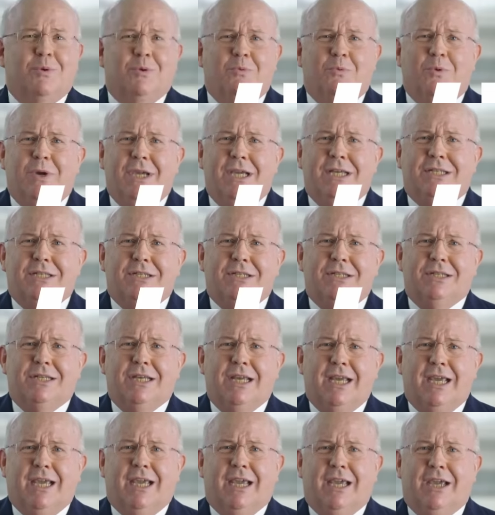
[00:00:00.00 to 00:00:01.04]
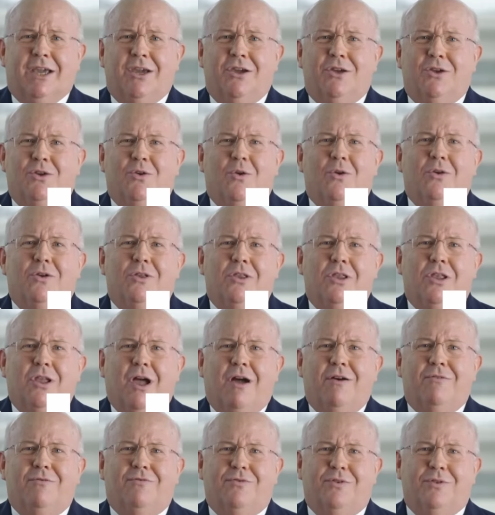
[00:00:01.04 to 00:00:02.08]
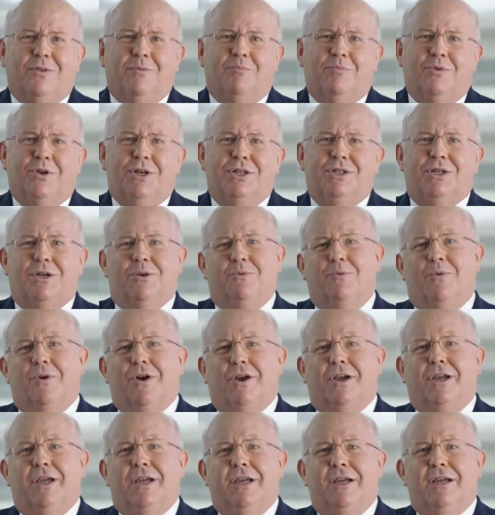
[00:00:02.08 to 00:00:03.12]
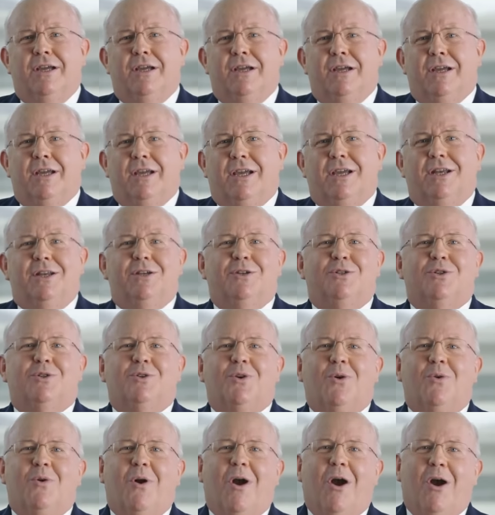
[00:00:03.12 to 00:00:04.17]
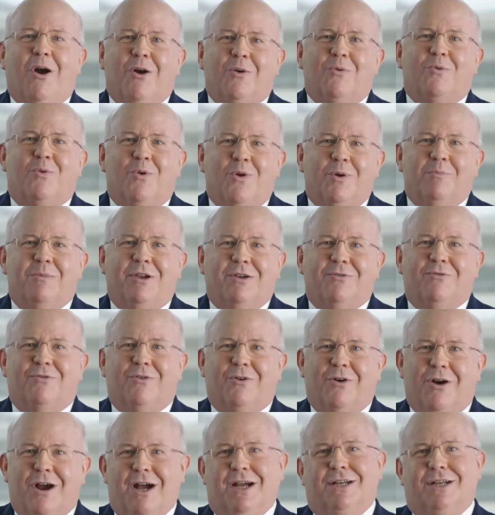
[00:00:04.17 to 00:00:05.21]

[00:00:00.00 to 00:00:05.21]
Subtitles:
when we see your love for the preaching work, it is so heartwarming for